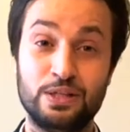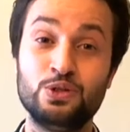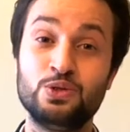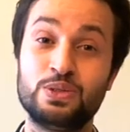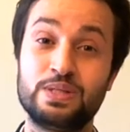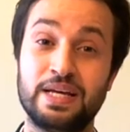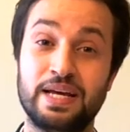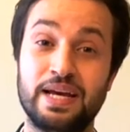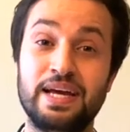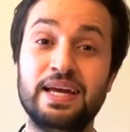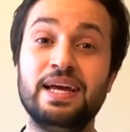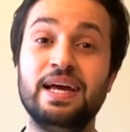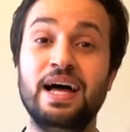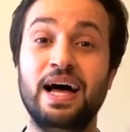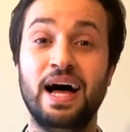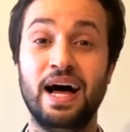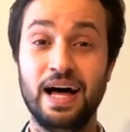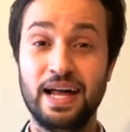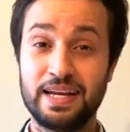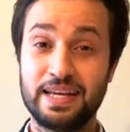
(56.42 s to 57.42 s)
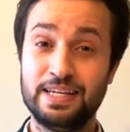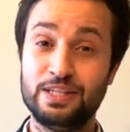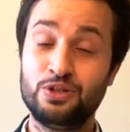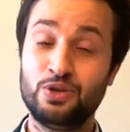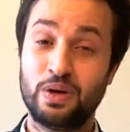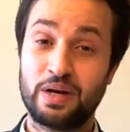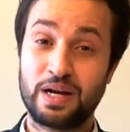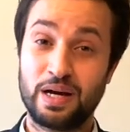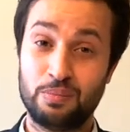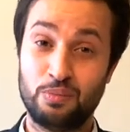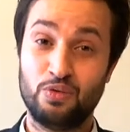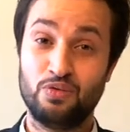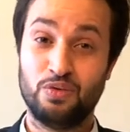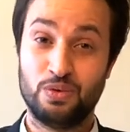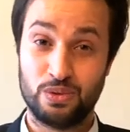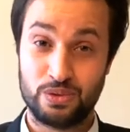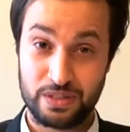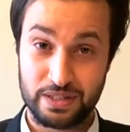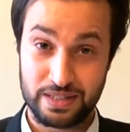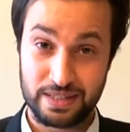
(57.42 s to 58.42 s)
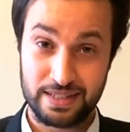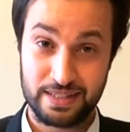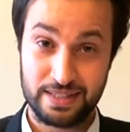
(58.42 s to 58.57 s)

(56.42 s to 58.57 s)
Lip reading: you say, "I'll get you a cup of water."